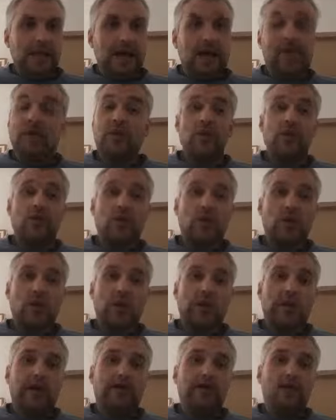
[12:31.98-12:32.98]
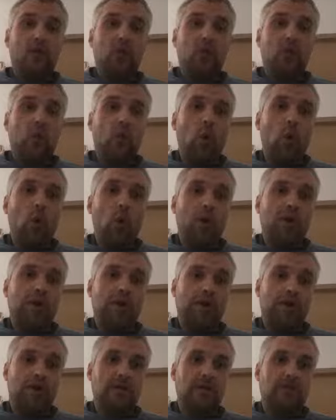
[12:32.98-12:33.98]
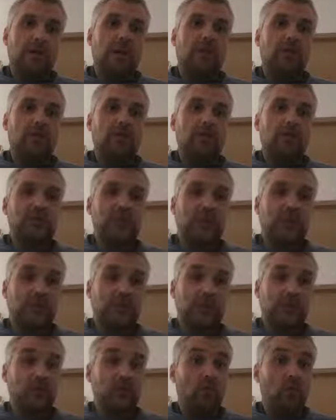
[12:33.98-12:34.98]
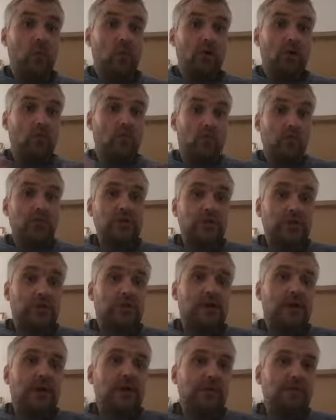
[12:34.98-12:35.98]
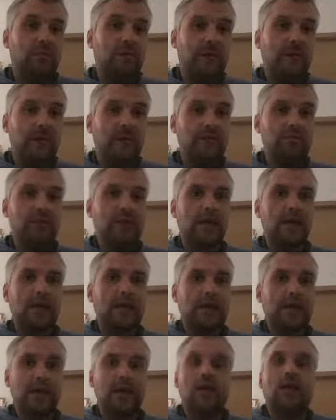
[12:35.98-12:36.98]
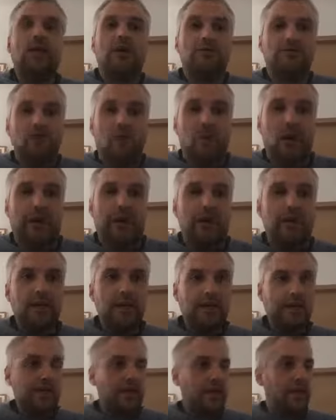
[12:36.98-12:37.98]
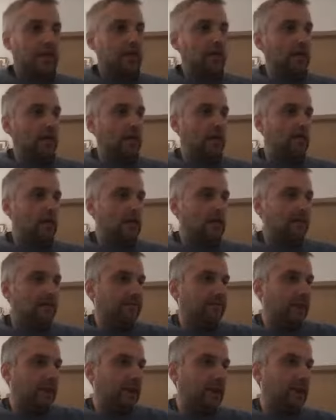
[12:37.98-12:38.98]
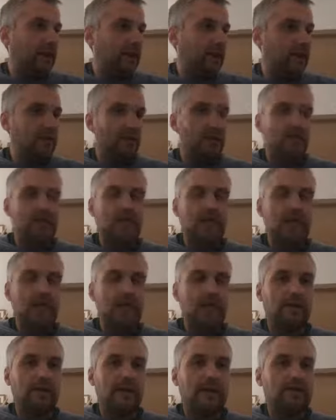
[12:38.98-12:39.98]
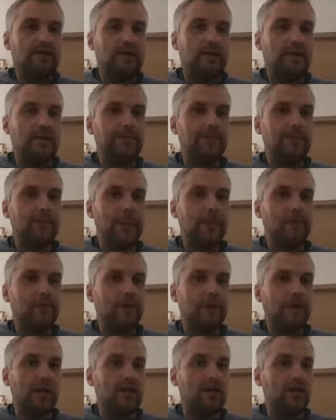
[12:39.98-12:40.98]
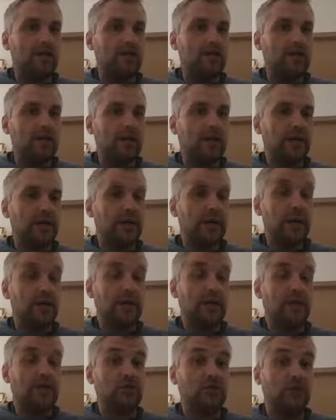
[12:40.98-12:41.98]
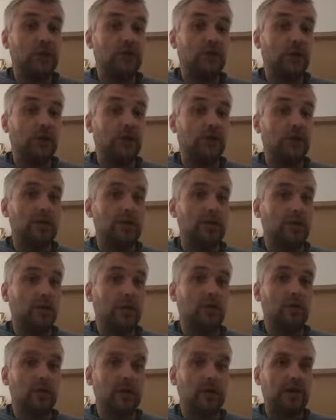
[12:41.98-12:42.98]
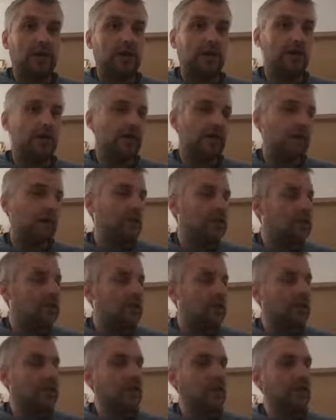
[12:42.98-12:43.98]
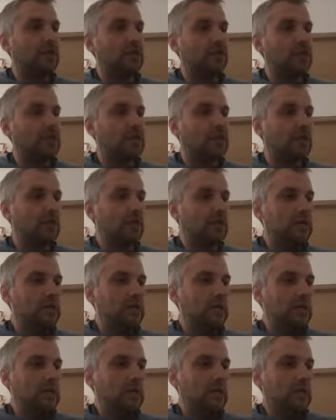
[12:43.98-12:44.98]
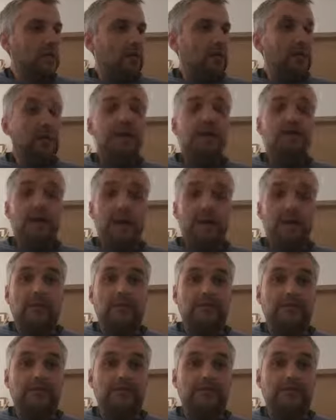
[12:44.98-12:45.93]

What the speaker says: I'm not sure if you walk around your town, if you walk across your town, but I love walking, and I live in Riga, Latvia. I reside here. I travel a lot and I work in other cities and other countries, but I live here.